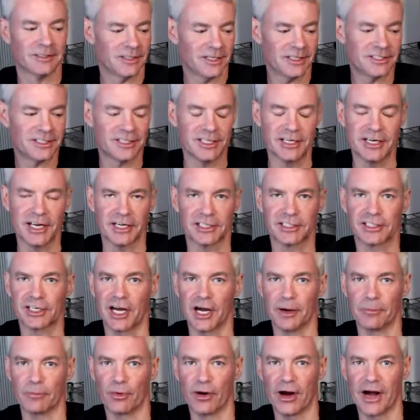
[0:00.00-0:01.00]
It's the
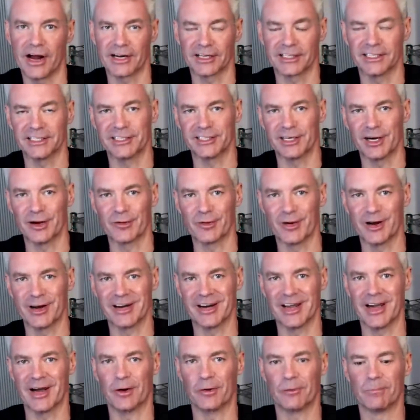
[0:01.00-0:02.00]
Dexcom product that's out right
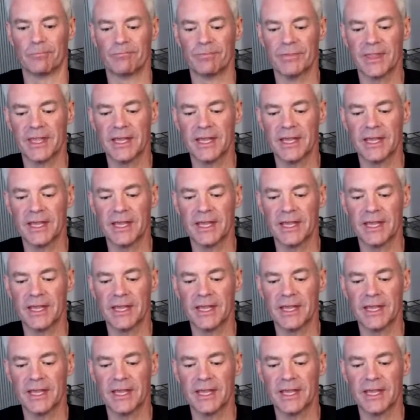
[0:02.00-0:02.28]
now.